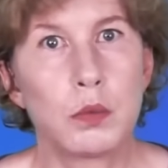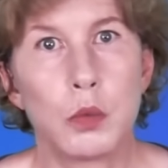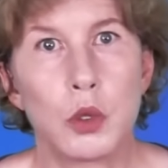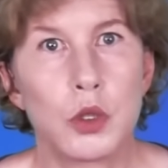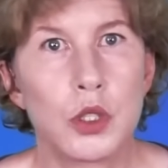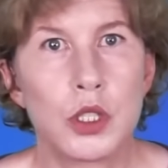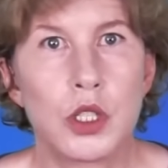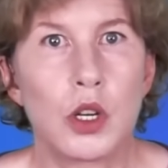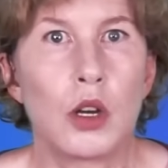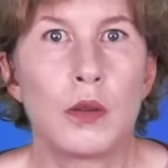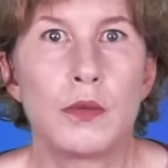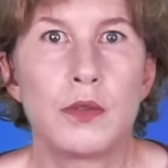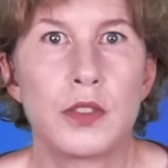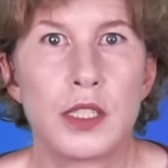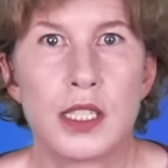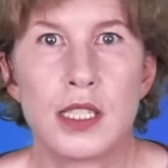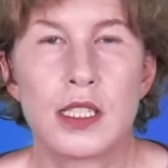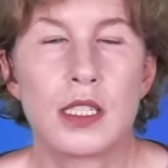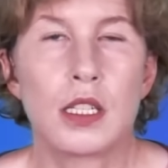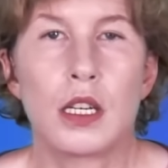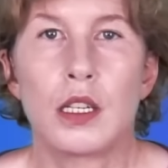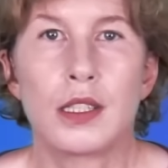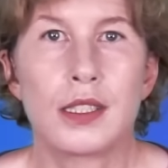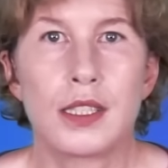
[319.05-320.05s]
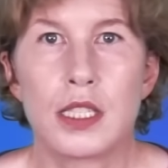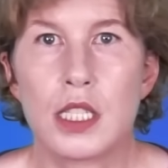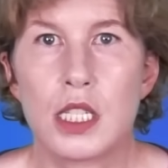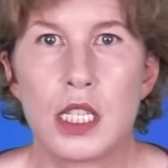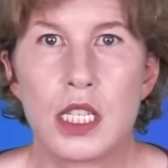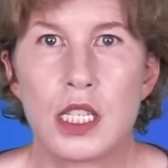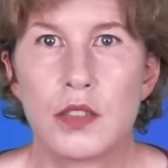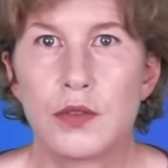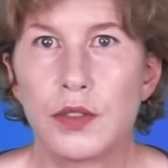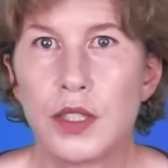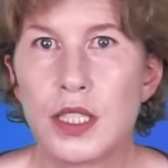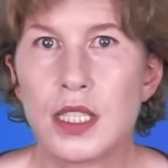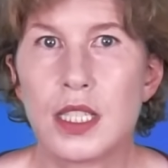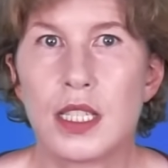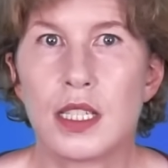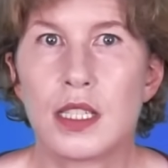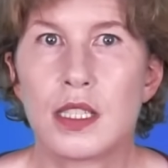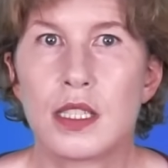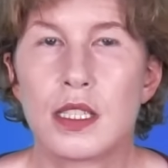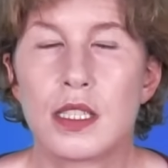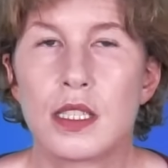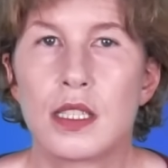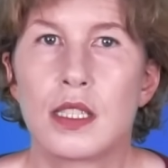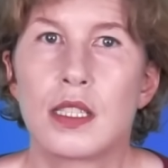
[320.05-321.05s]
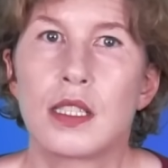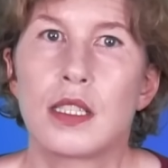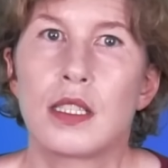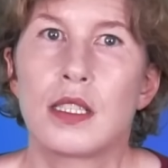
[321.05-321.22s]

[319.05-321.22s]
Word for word: most obvious target is physics.